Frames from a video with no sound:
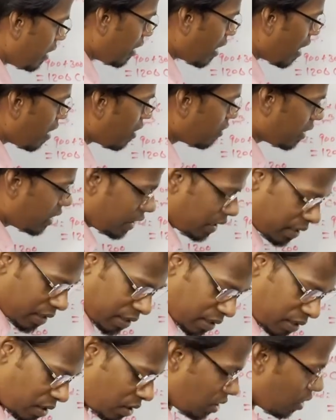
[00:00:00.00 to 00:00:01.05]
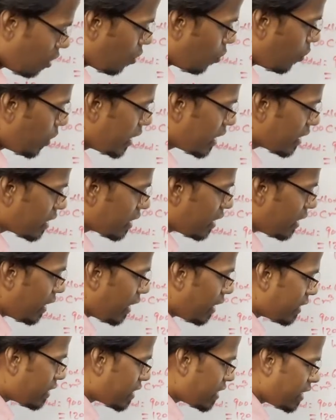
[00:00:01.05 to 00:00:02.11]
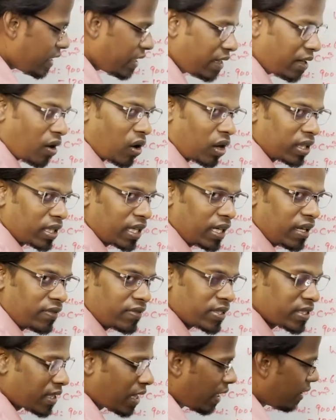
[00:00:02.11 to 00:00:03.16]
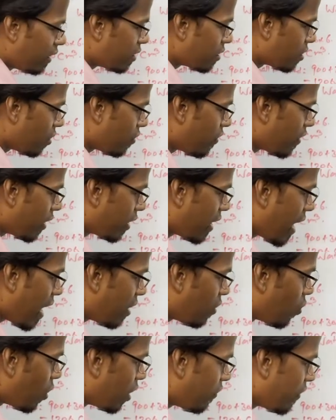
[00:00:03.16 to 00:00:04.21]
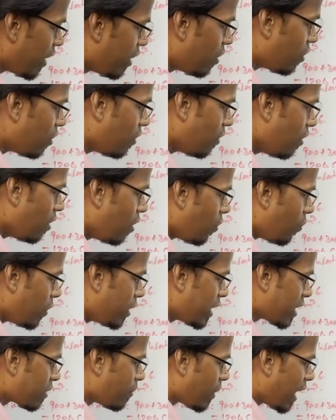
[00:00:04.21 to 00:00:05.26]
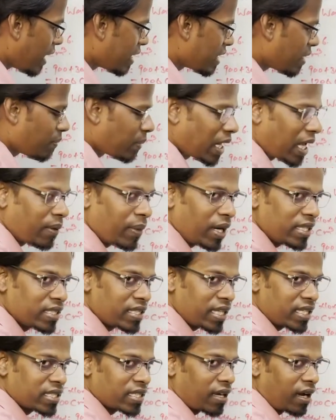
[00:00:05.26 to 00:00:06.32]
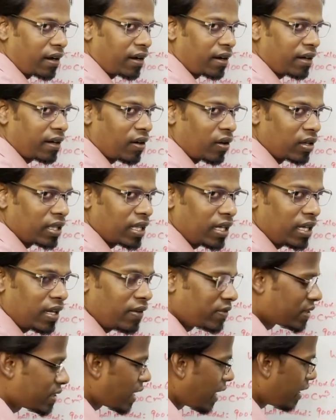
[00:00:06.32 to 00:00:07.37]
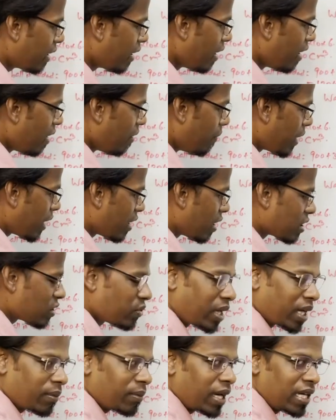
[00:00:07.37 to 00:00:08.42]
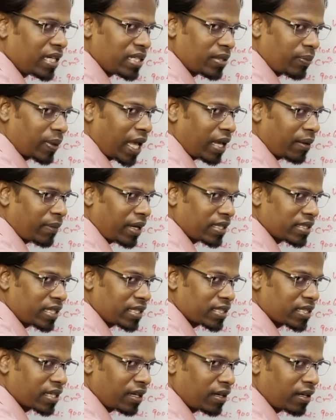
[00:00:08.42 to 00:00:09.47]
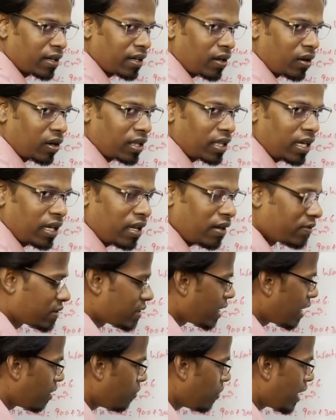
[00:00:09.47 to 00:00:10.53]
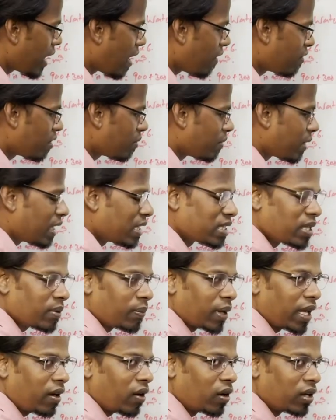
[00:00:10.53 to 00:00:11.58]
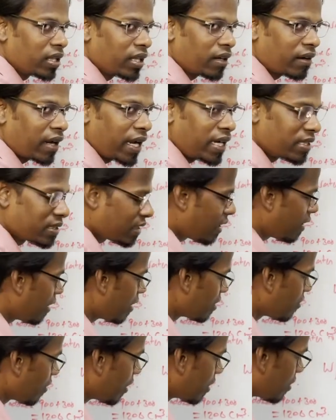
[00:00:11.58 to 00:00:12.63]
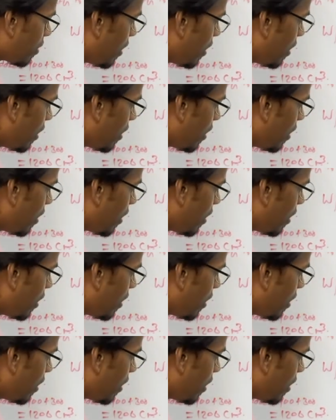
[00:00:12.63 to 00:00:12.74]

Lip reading: now here we just need T on the left side. So for that, what we do? We just multiply by 600 on the left side. Because we are multiplying by 600 on the left side, we have to multiply on the right side as well. So